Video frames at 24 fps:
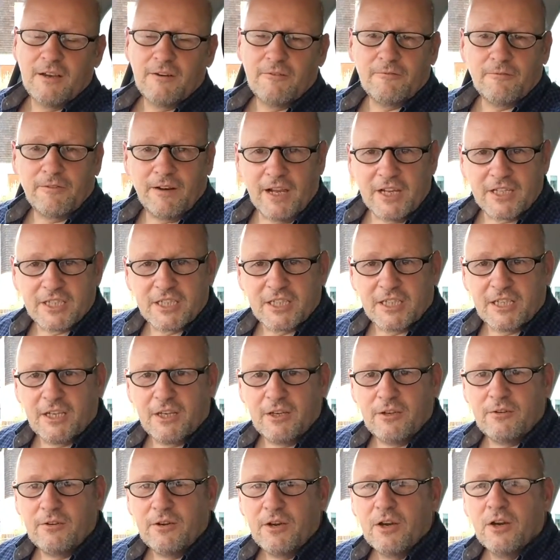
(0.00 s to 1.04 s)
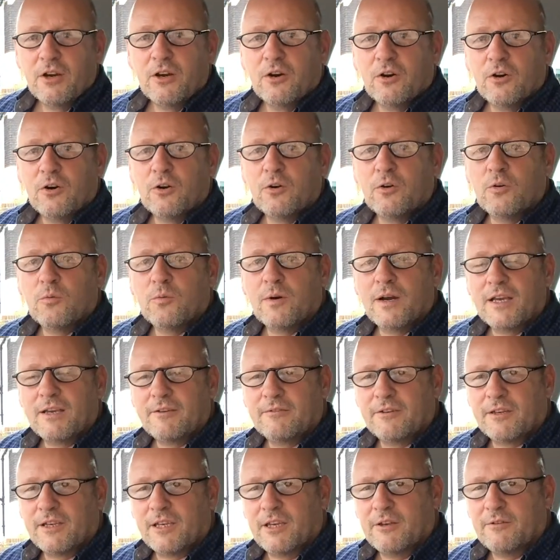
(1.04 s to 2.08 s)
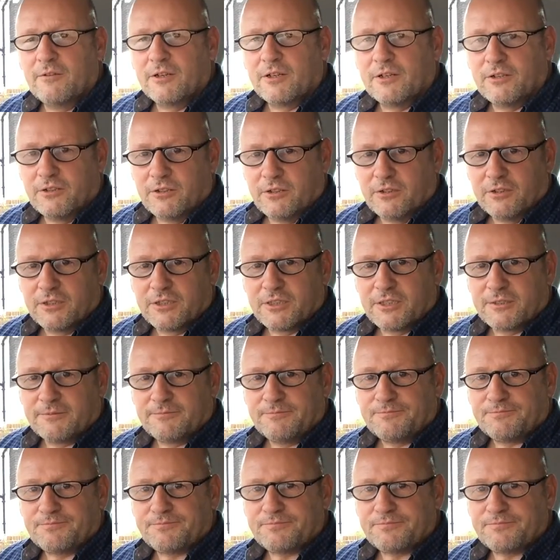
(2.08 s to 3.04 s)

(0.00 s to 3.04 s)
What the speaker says: flashing you or waving you across.